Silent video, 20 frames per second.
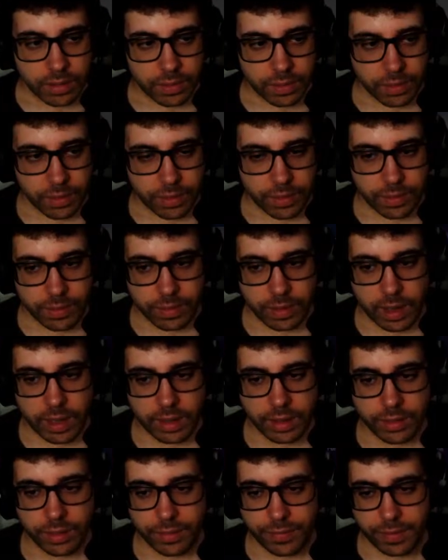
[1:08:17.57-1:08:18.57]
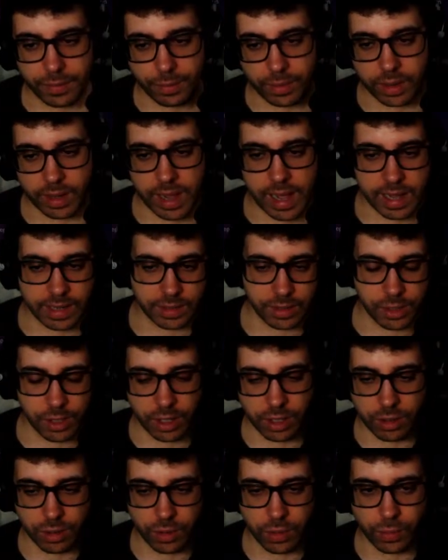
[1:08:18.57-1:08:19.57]
So, I don't know if I want to add
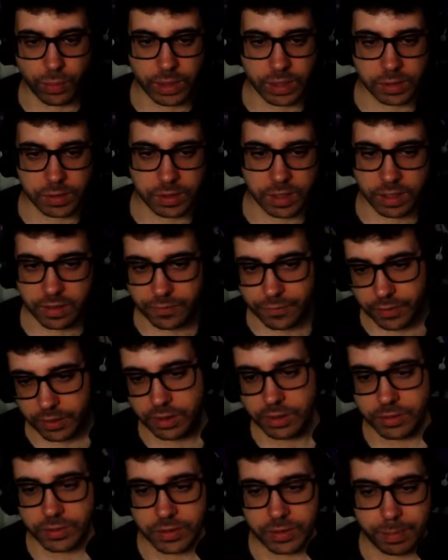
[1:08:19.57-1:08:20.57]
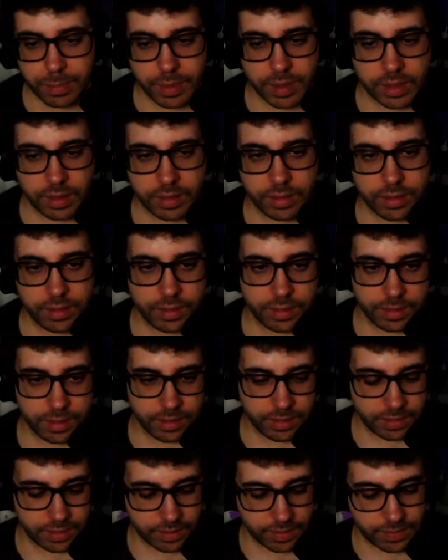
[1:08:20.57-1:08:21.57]
change GUI scene first, but
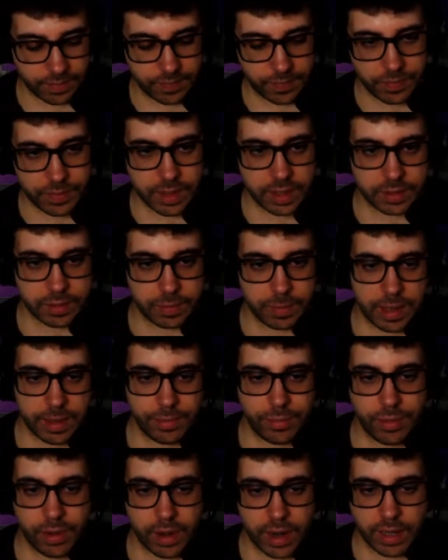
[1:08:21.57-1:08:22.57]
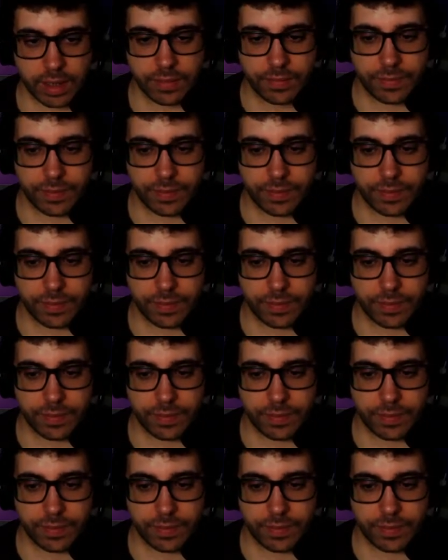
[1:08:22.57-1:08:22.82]
that's my brain.